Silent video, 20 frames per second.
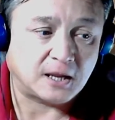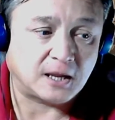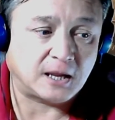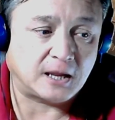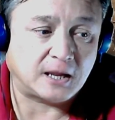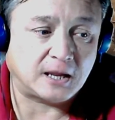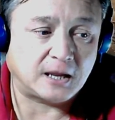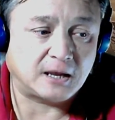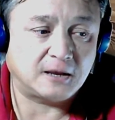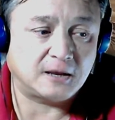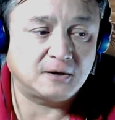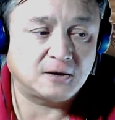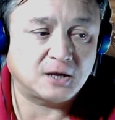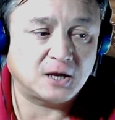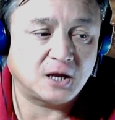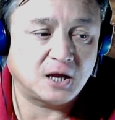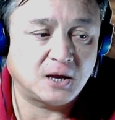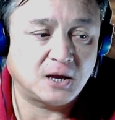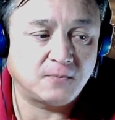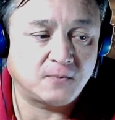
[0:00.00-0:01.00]
And
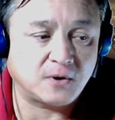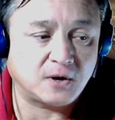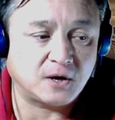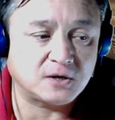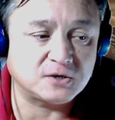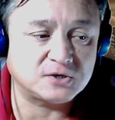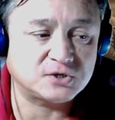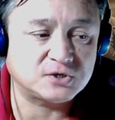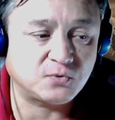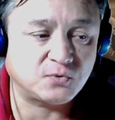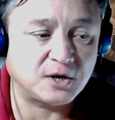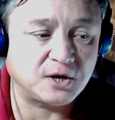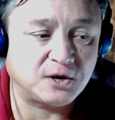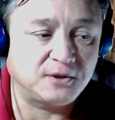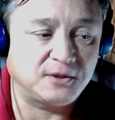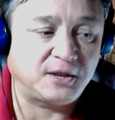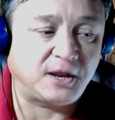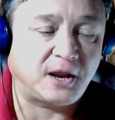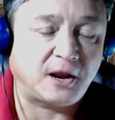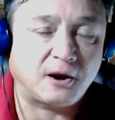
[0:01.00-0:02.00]
also, while
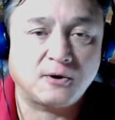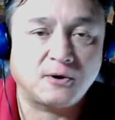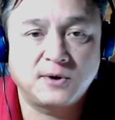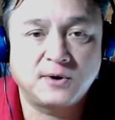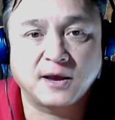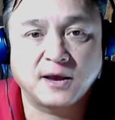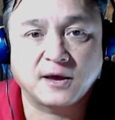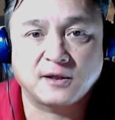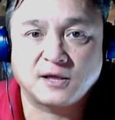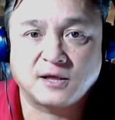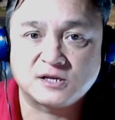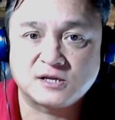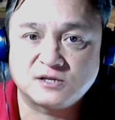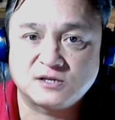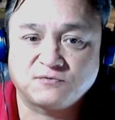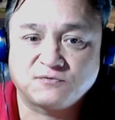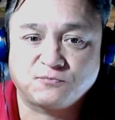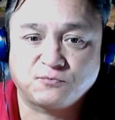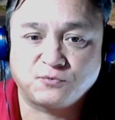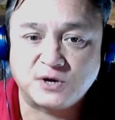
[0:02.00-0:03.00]
you're there, you got lots
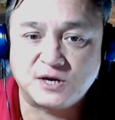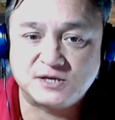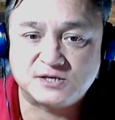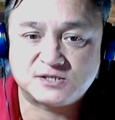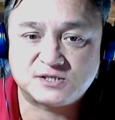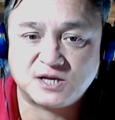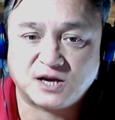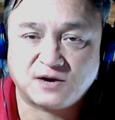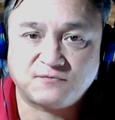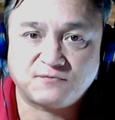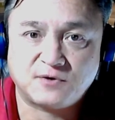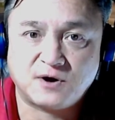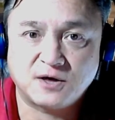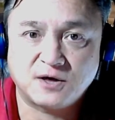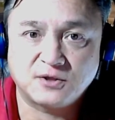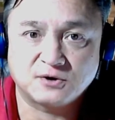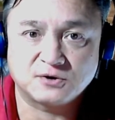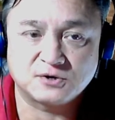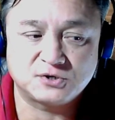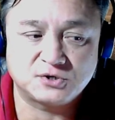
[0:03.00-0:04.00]
of free stuff
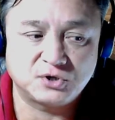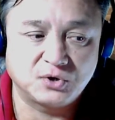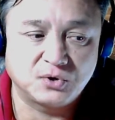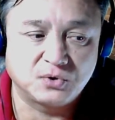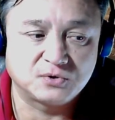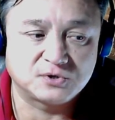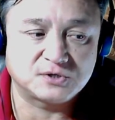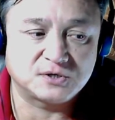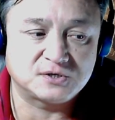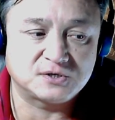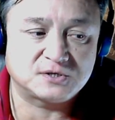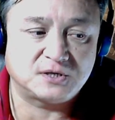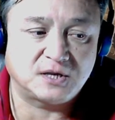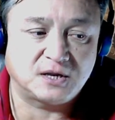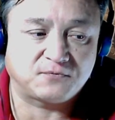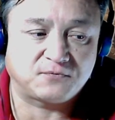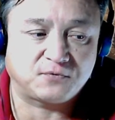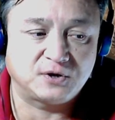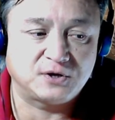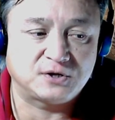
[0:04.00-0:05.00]
on there too, since
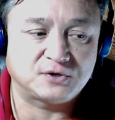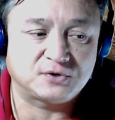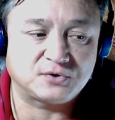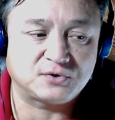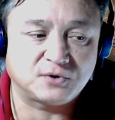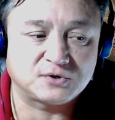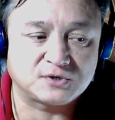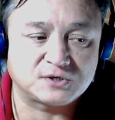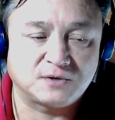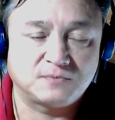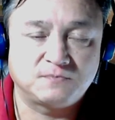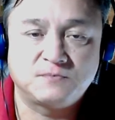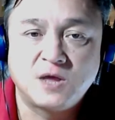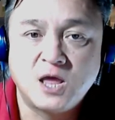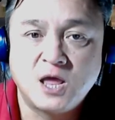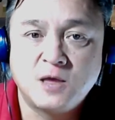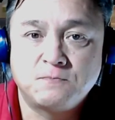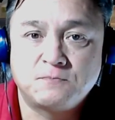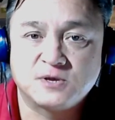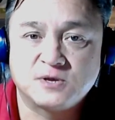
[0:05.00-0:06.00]
free tutorials on
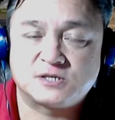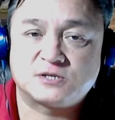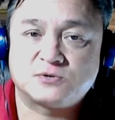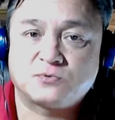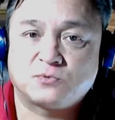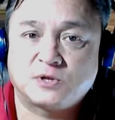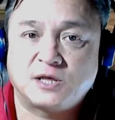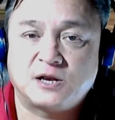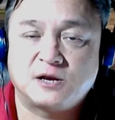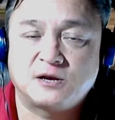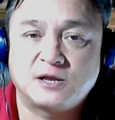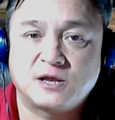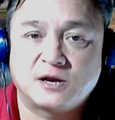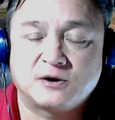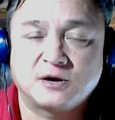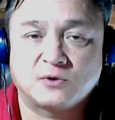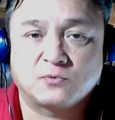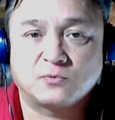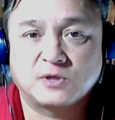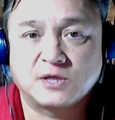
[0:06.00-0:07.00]
business-related,
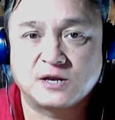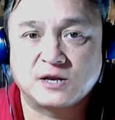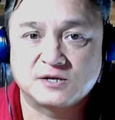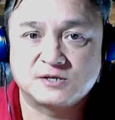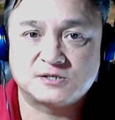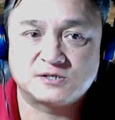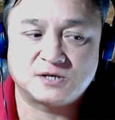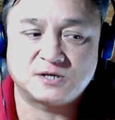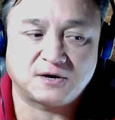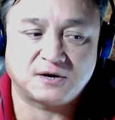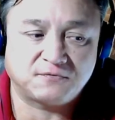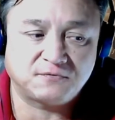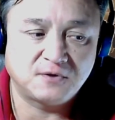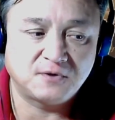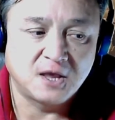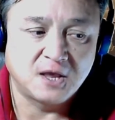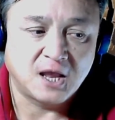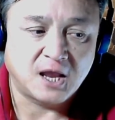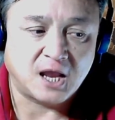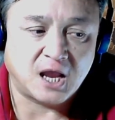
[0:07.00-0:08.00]
internet-related stuff.
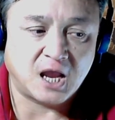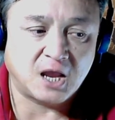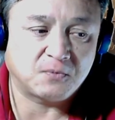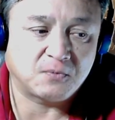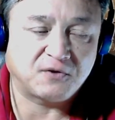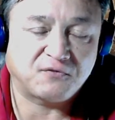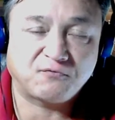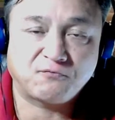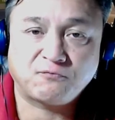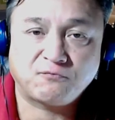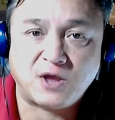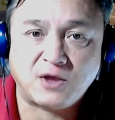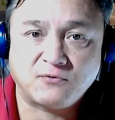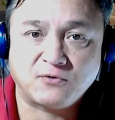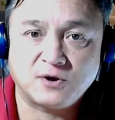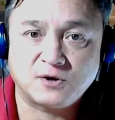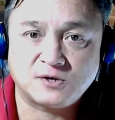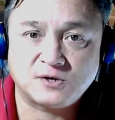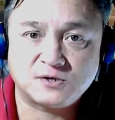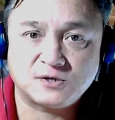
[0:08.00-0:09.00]
And my
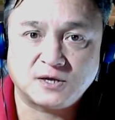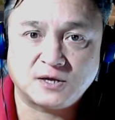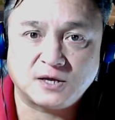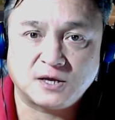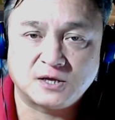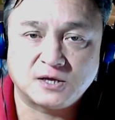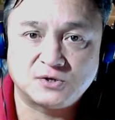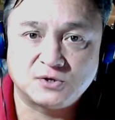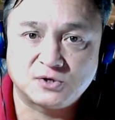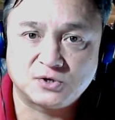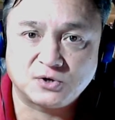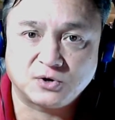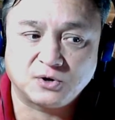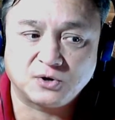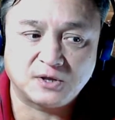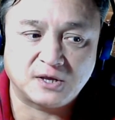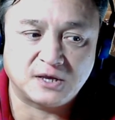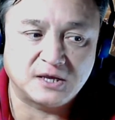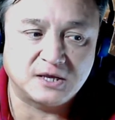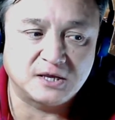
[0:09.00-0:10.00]
favorite
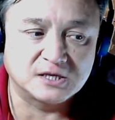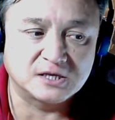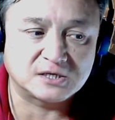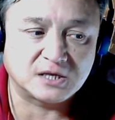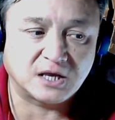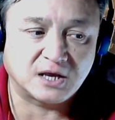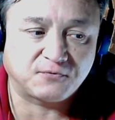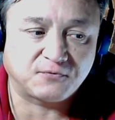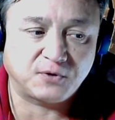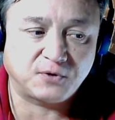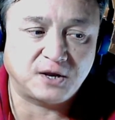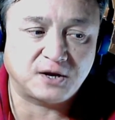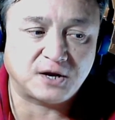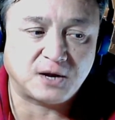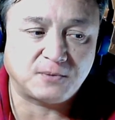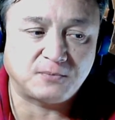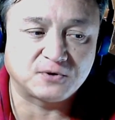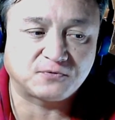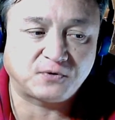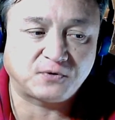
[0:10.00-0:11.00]
tutorial is free and
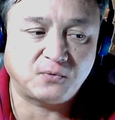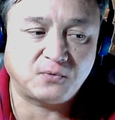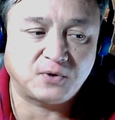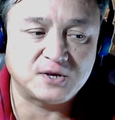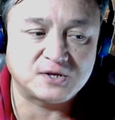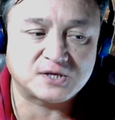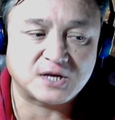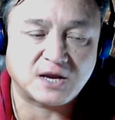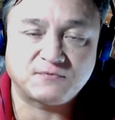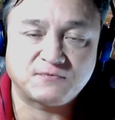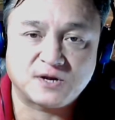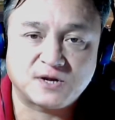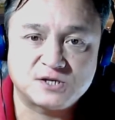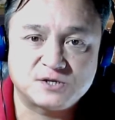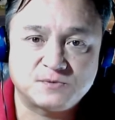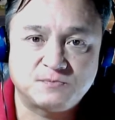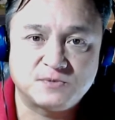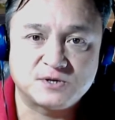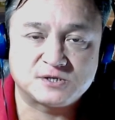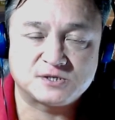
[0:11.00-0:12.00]
almost free ways to
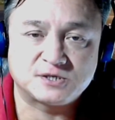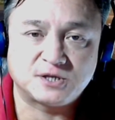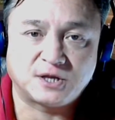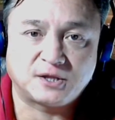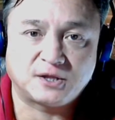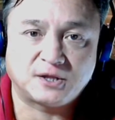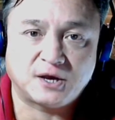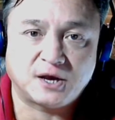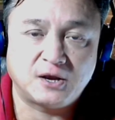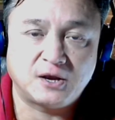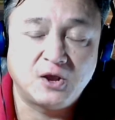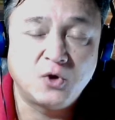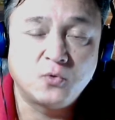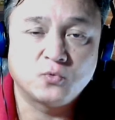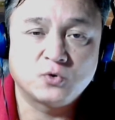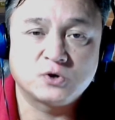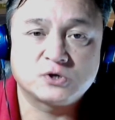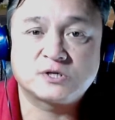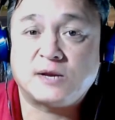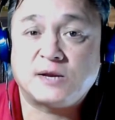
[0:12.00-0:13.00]
advertise your business online.
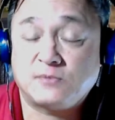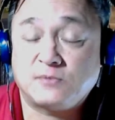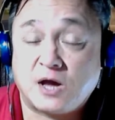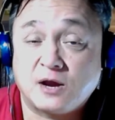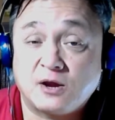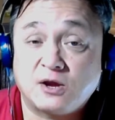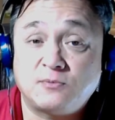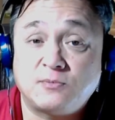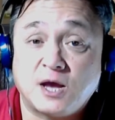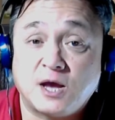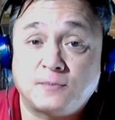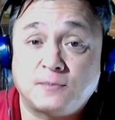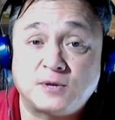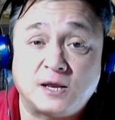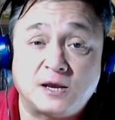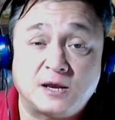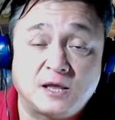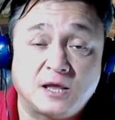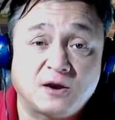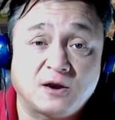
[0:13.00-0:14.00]
I'm going to be
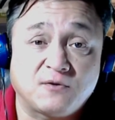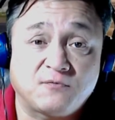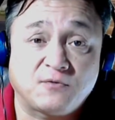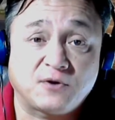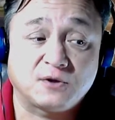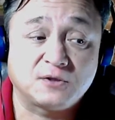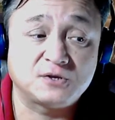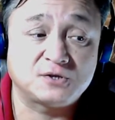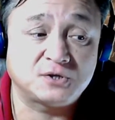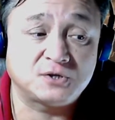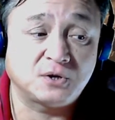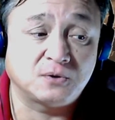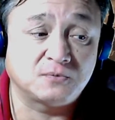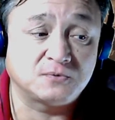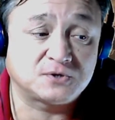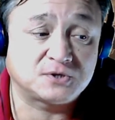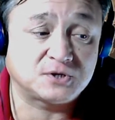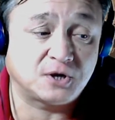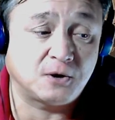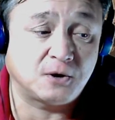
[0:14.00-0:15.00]
updating here fairly
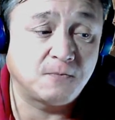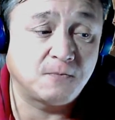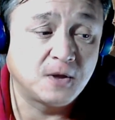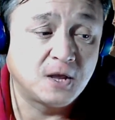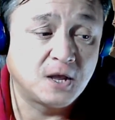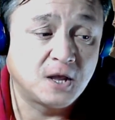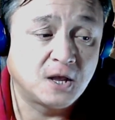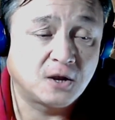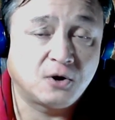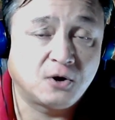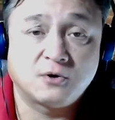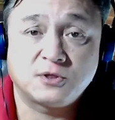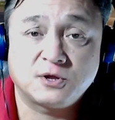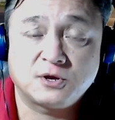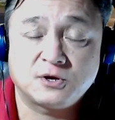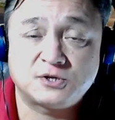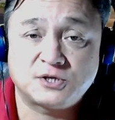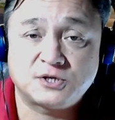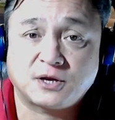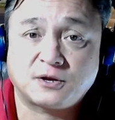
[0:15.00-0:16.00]
soon, so go
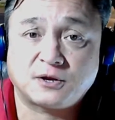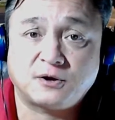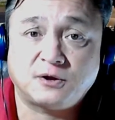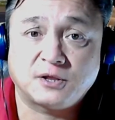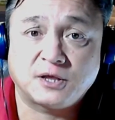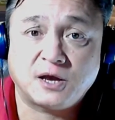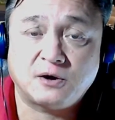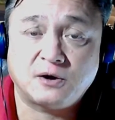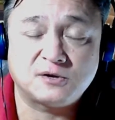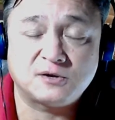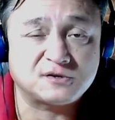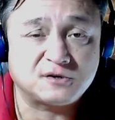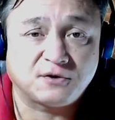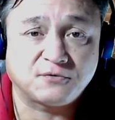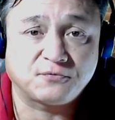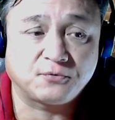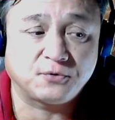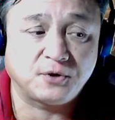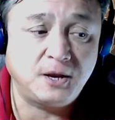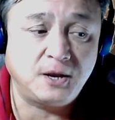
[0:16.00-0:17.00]
there, check it all out. It's
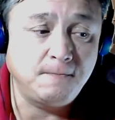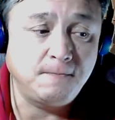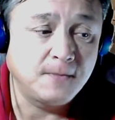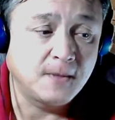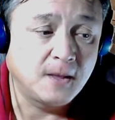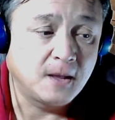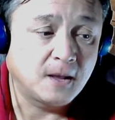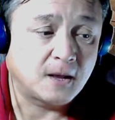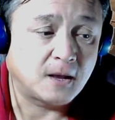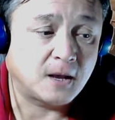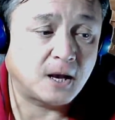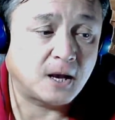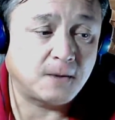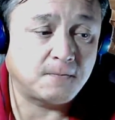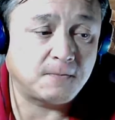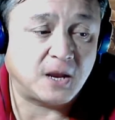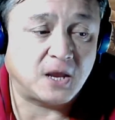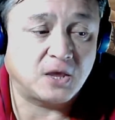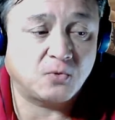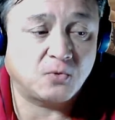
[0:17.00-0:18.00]
all free.
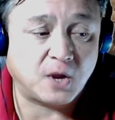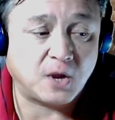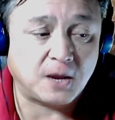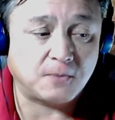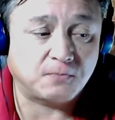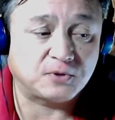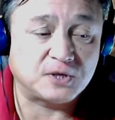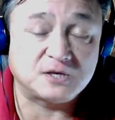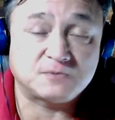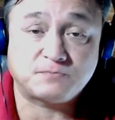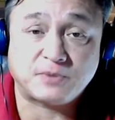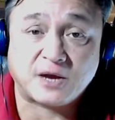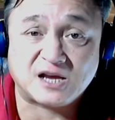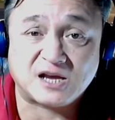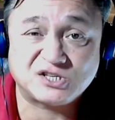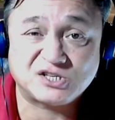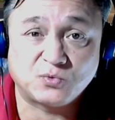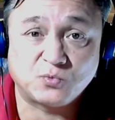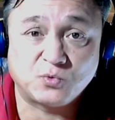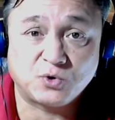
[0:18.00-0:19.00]
Either way, please
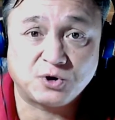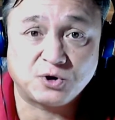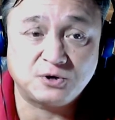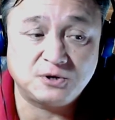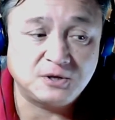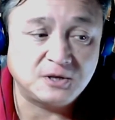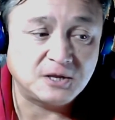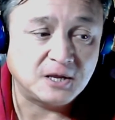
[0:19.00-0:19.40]
pass the word.